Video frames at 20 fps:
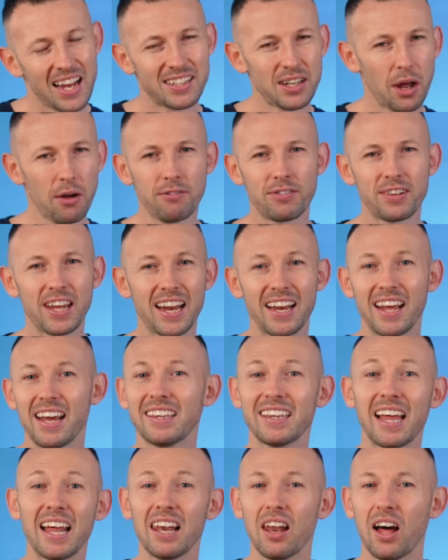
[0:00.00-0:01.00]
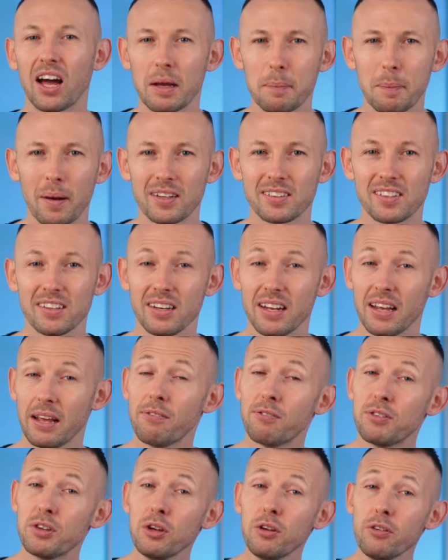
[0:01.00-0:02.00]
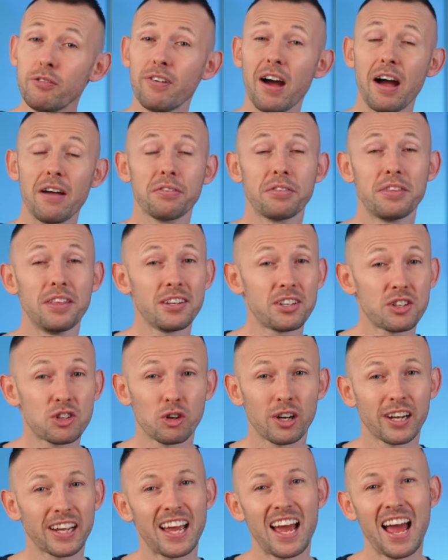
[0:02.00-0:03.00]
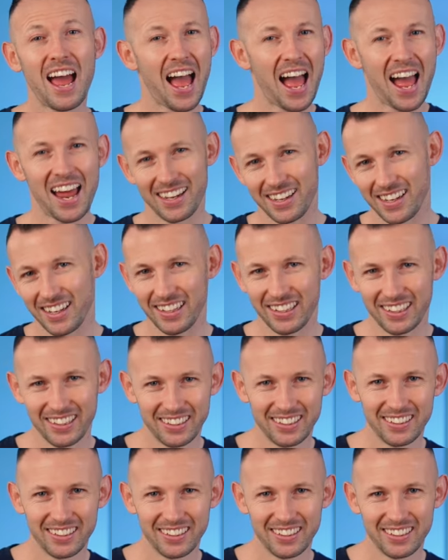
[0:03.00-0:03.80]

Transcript: Don't forget to hit that like button if you found this trick handy.